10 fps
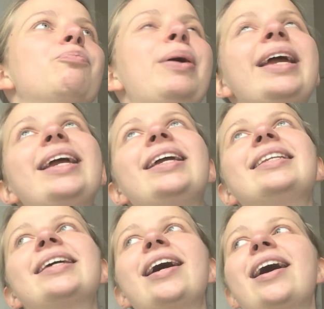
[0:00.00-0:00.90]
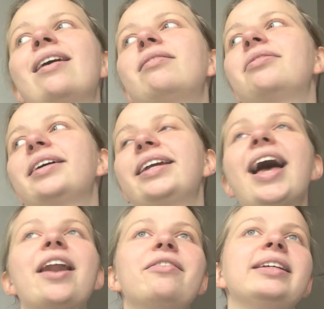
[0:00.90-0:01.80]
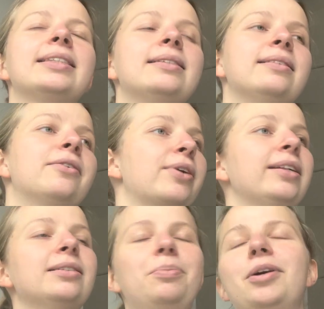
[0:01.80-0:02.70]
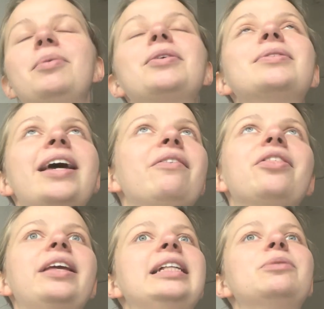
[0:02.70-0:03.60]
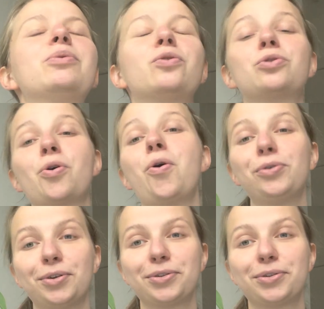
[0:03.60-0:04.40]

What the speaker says: paint, have like, gatherings, grills, barbecues, everything. It's been so